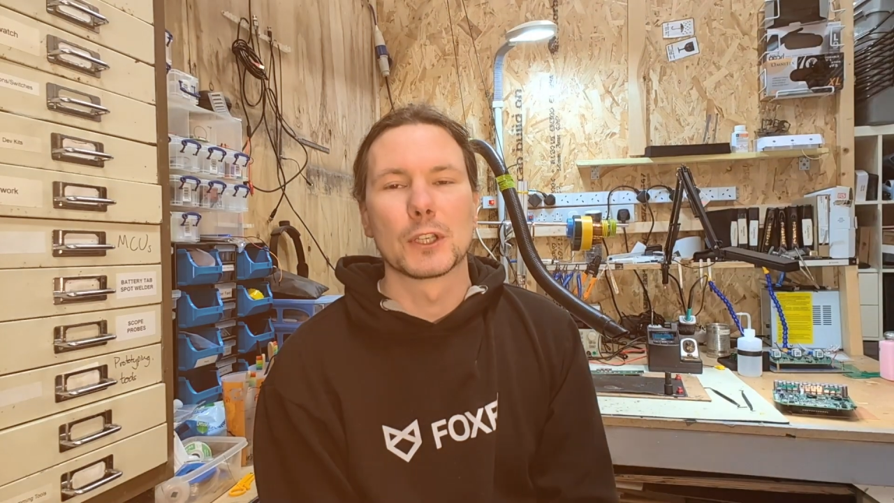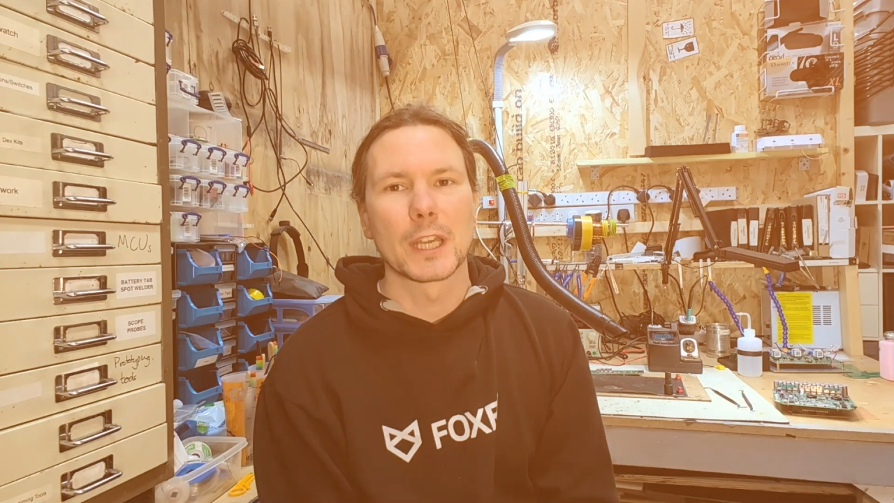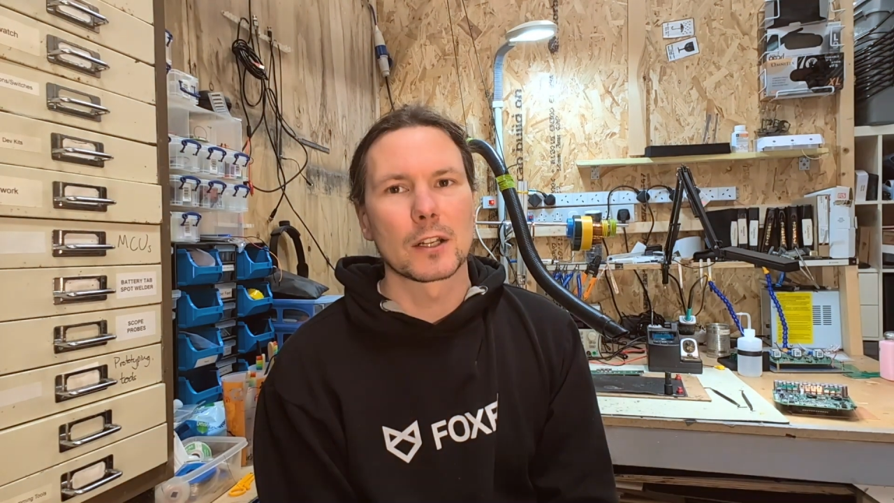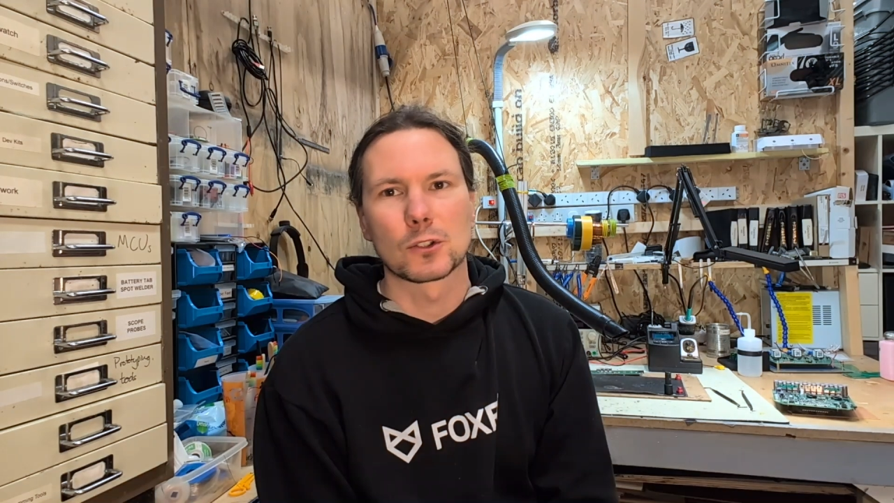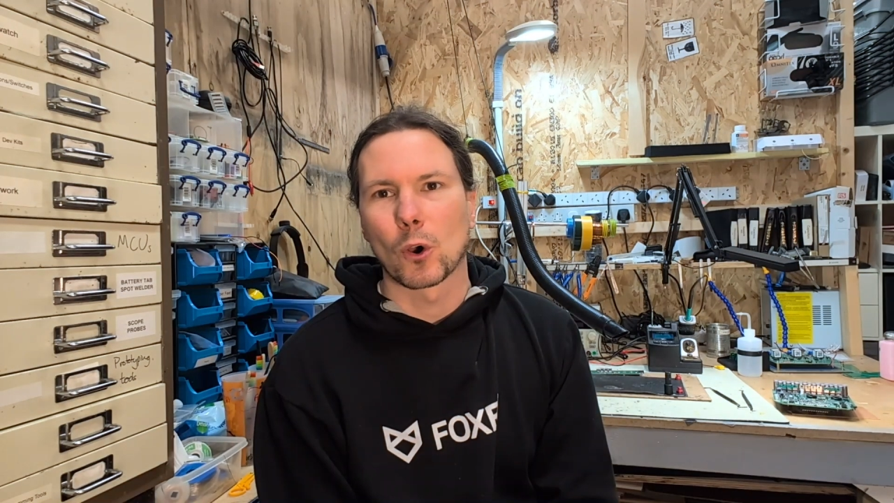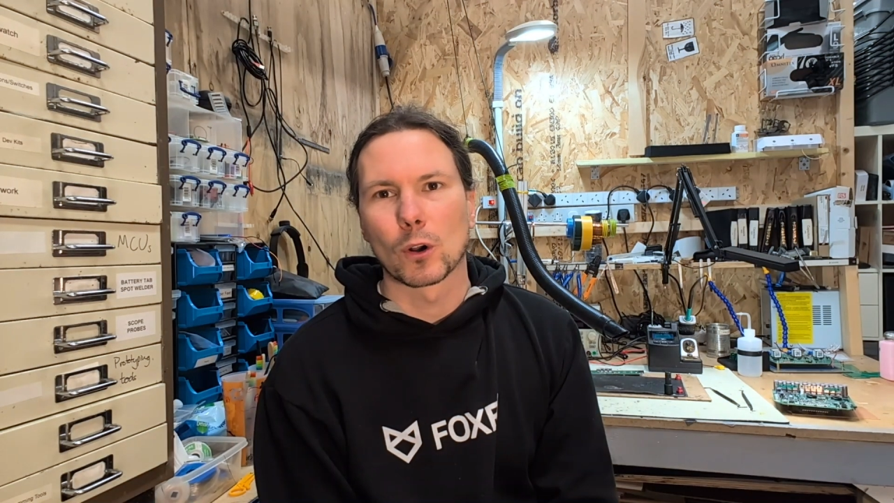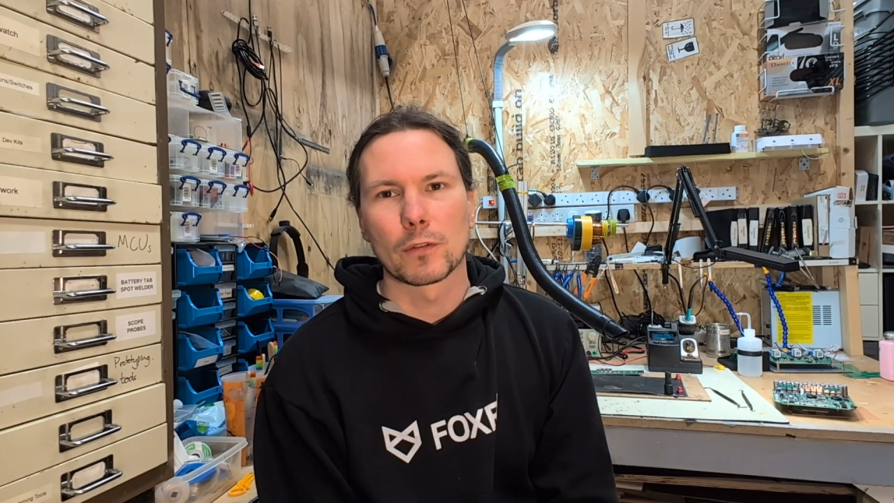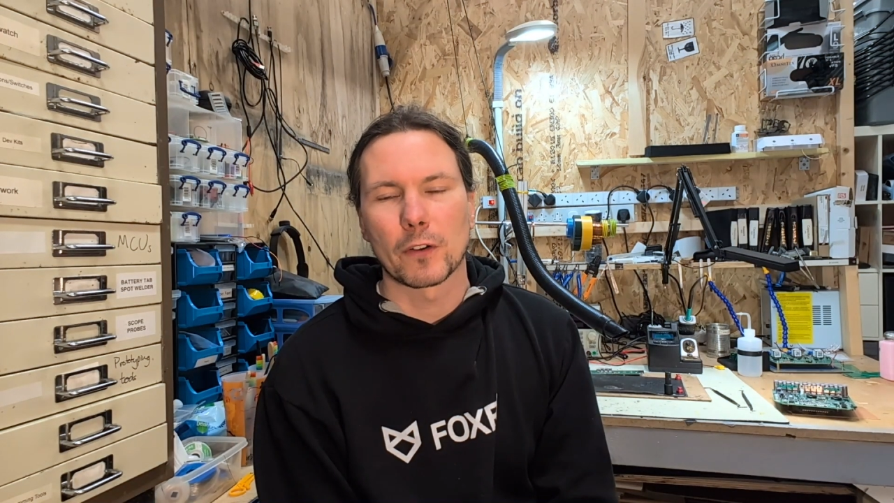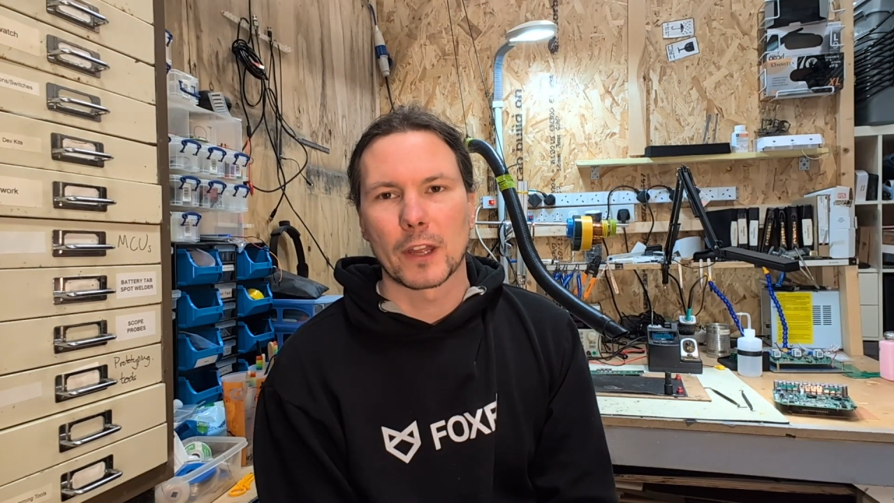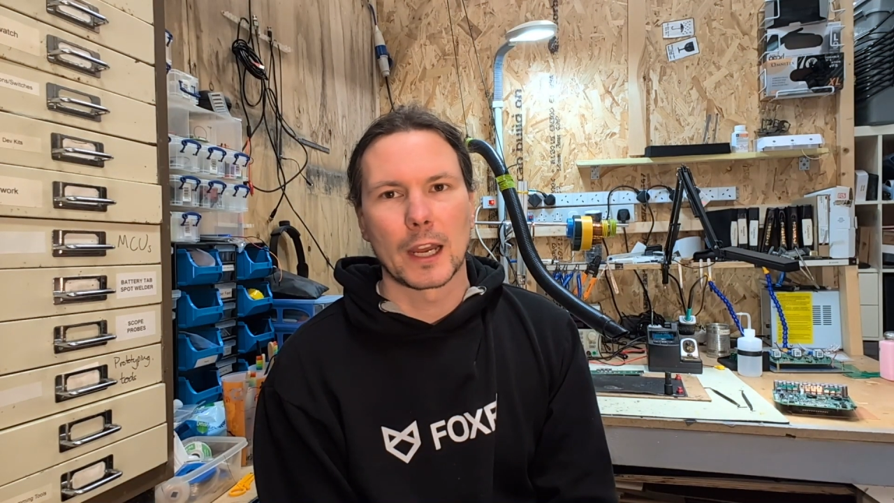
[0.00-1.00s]
can get a dongle
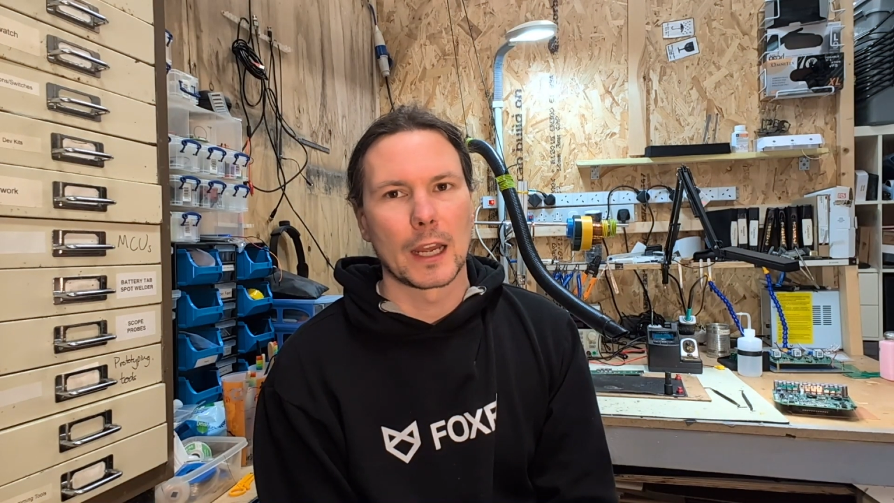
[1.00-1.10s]
for that,